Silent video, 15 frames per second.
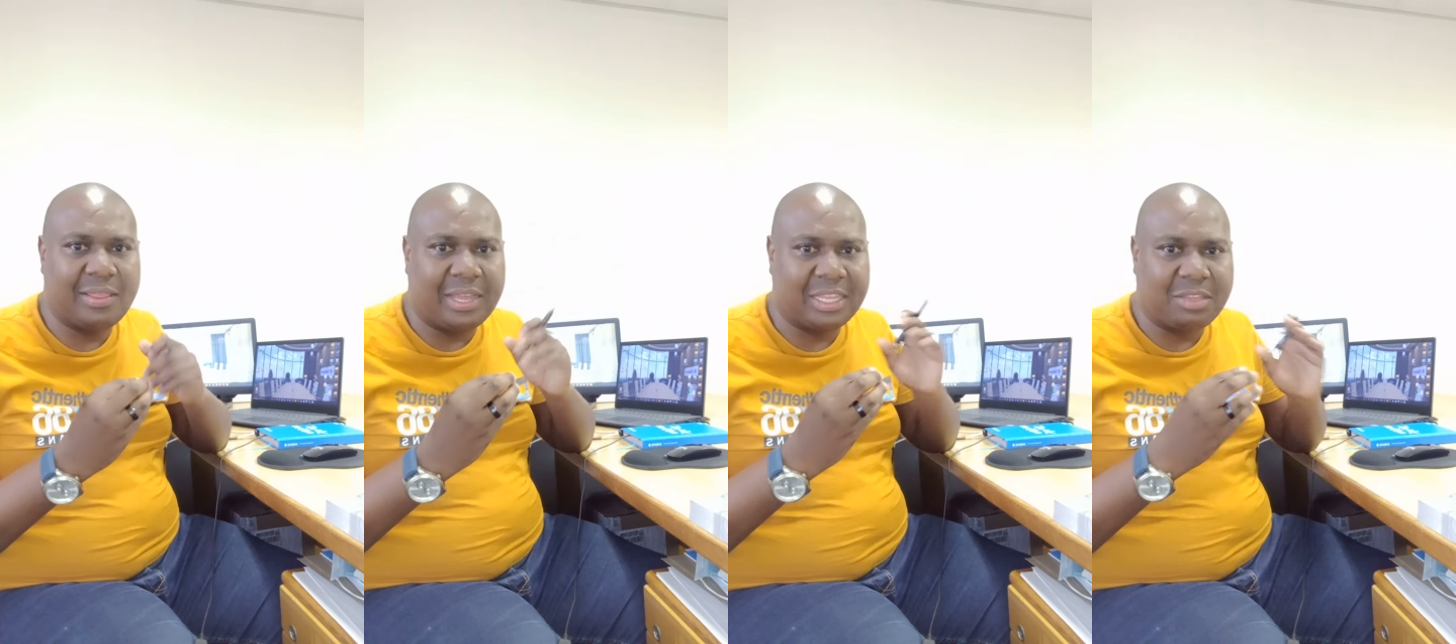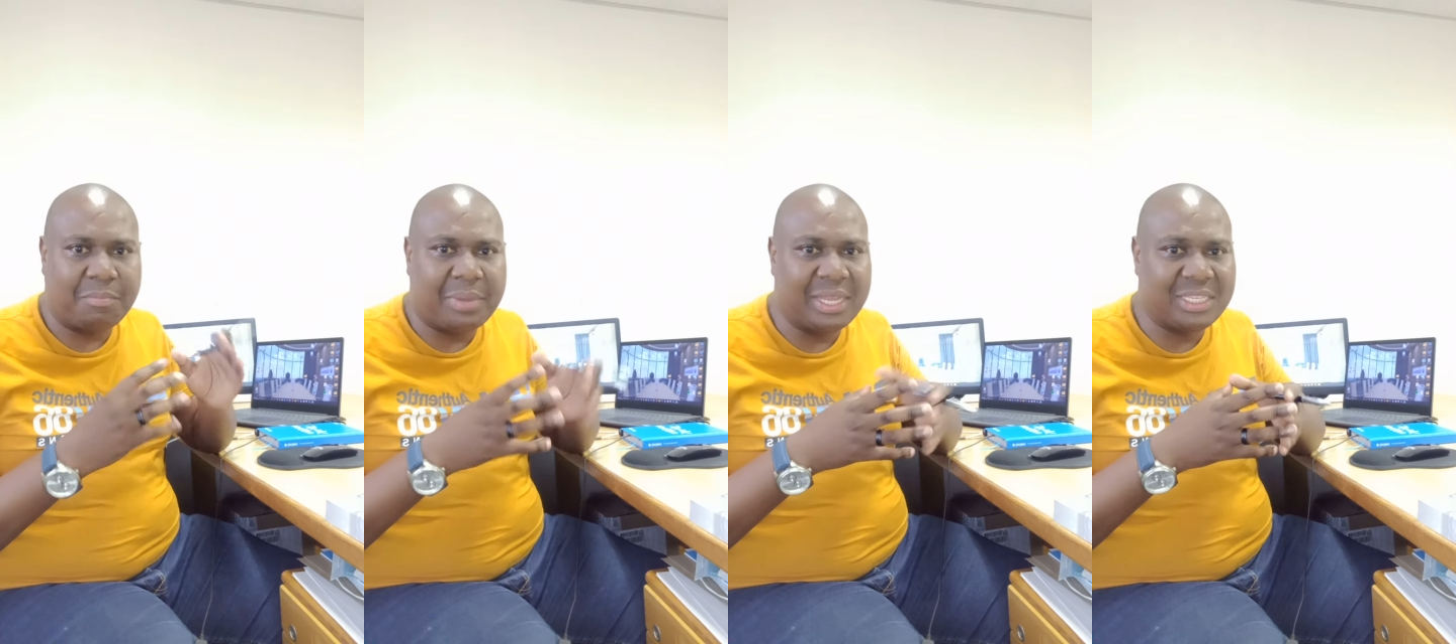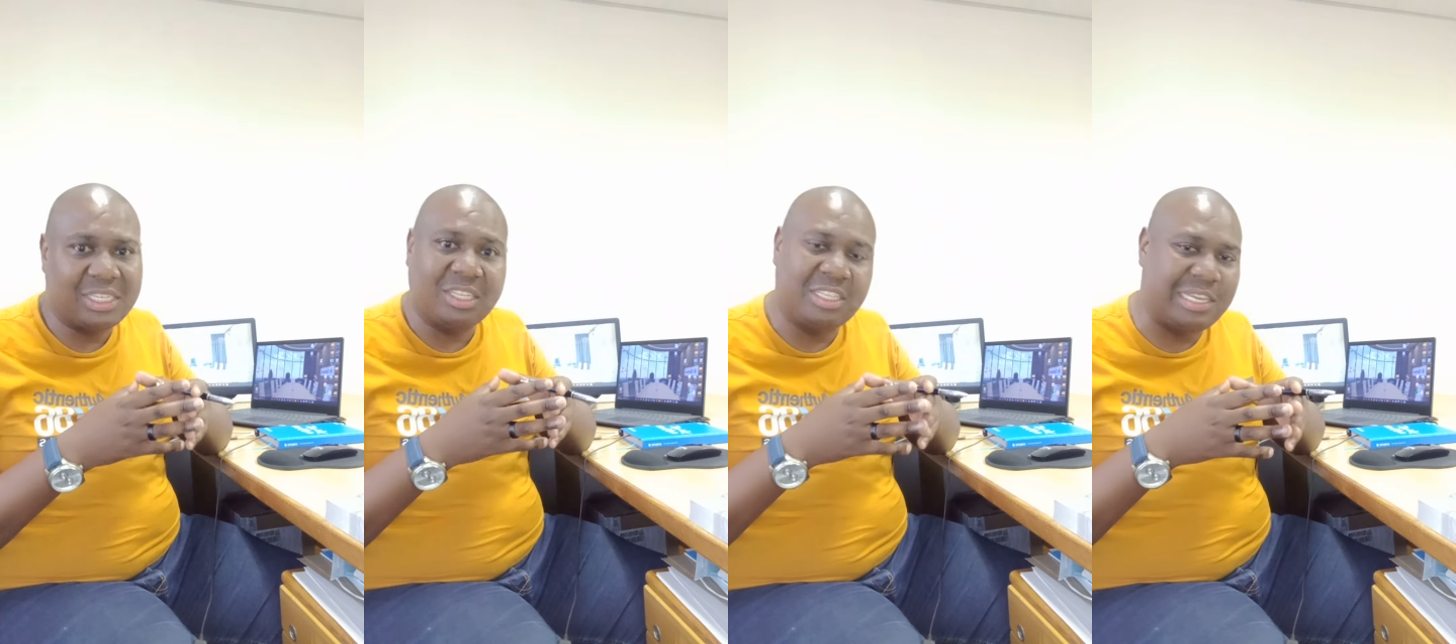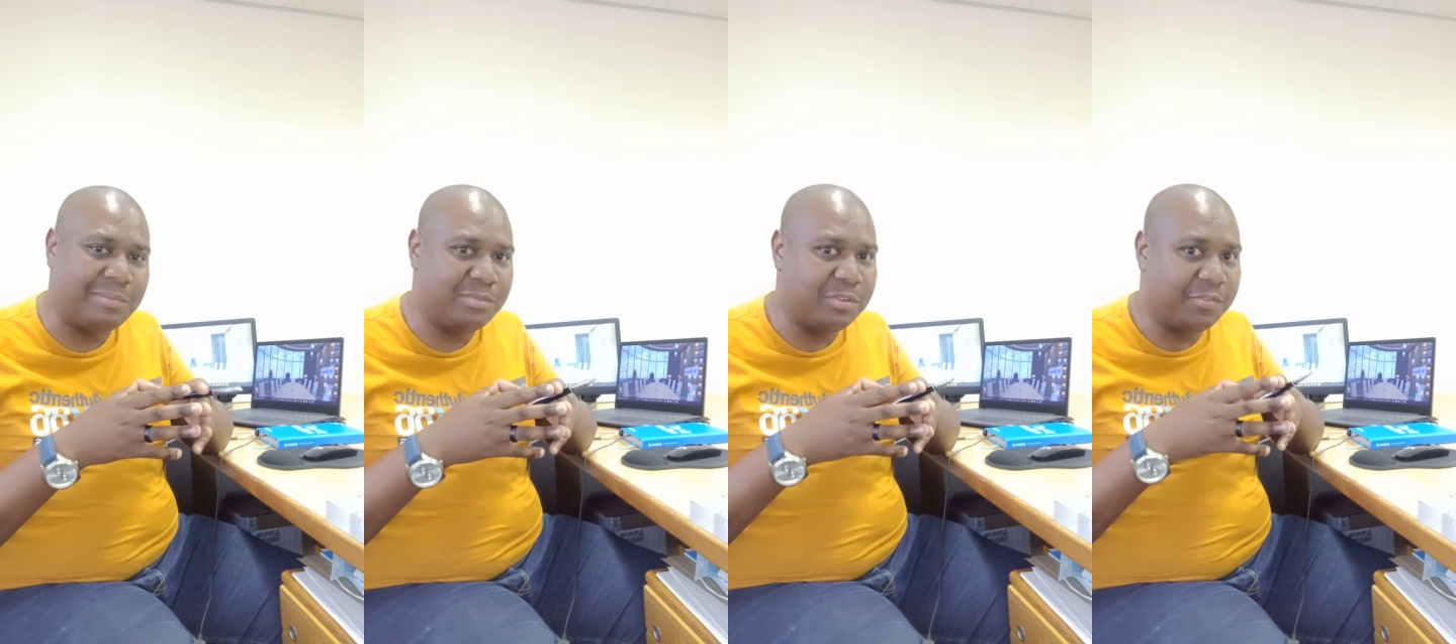that much in
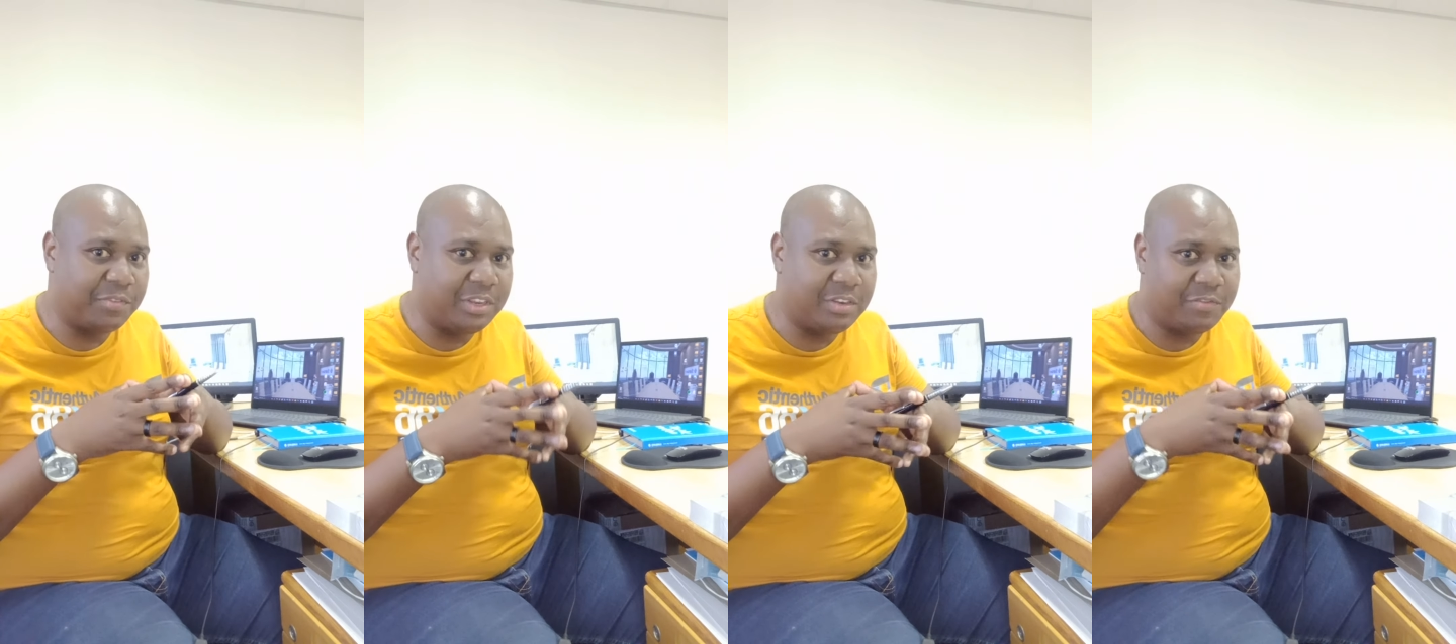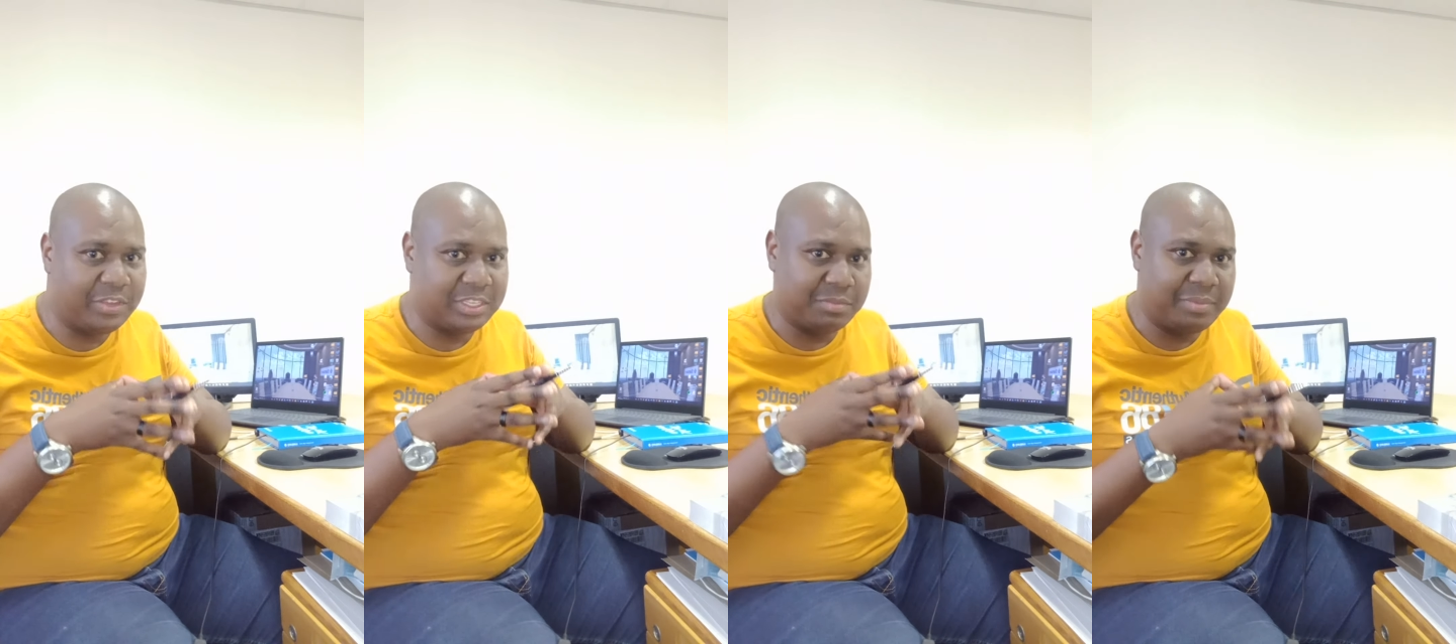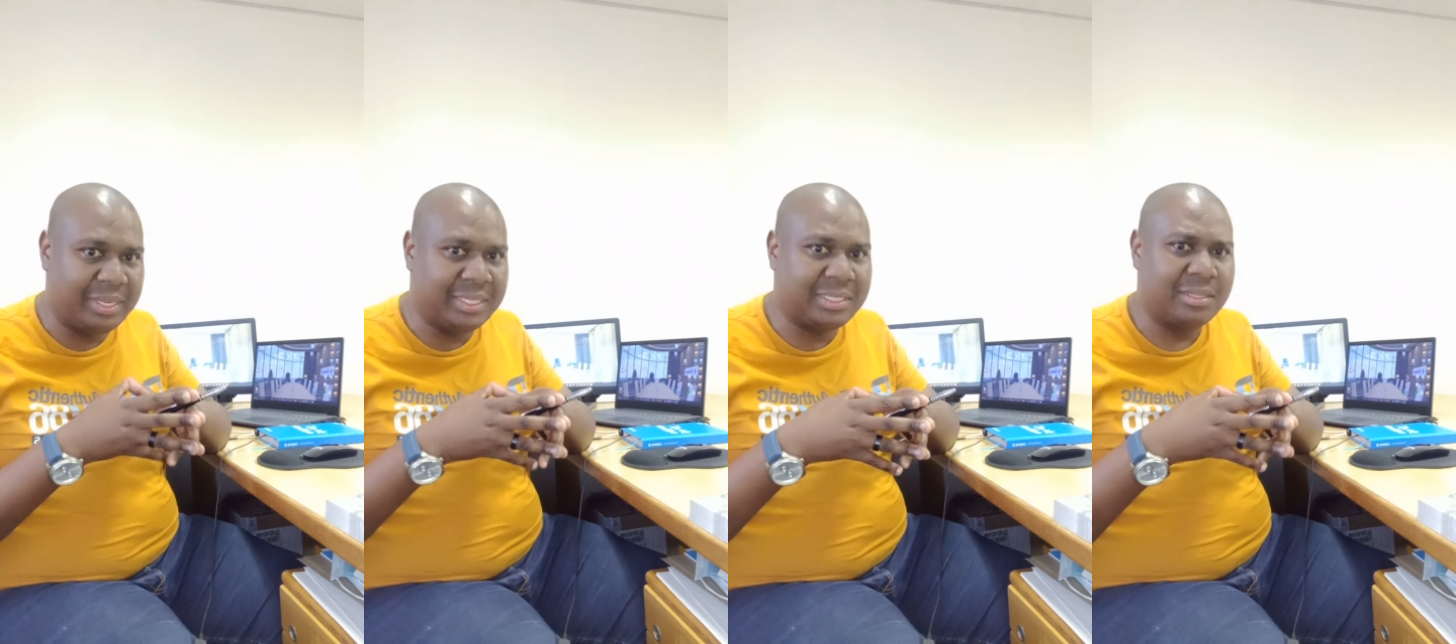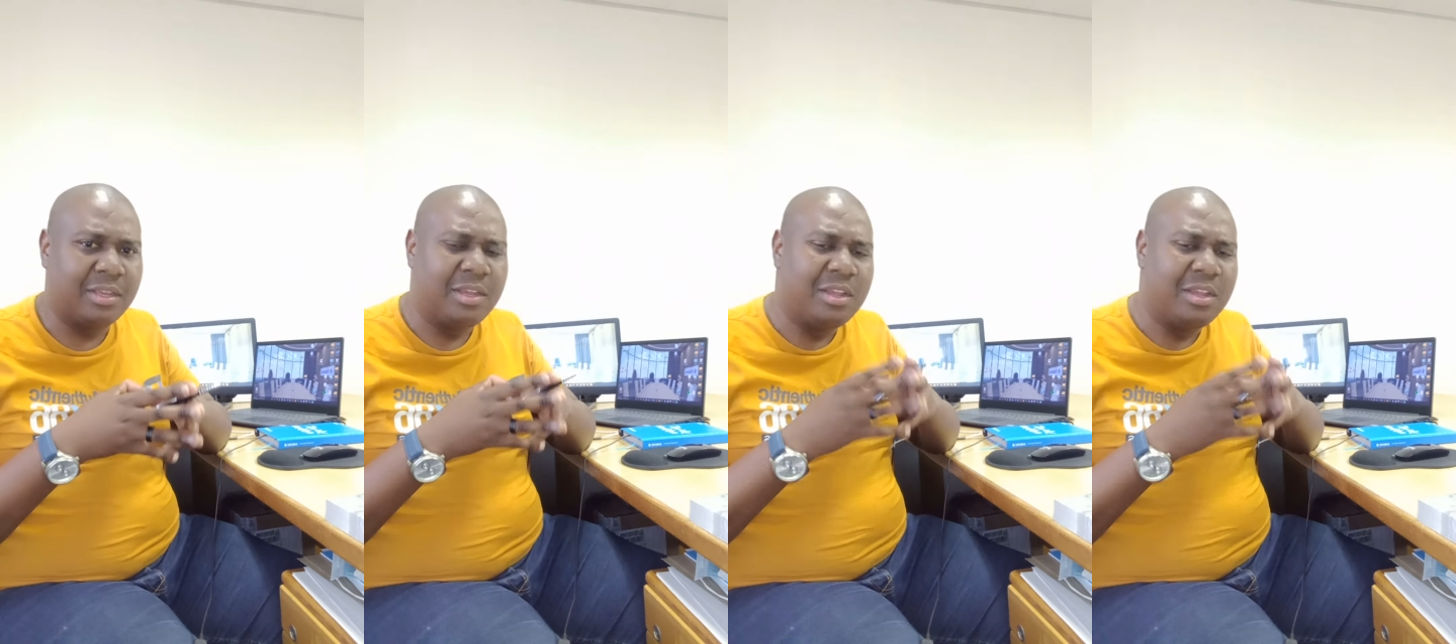terms of investment.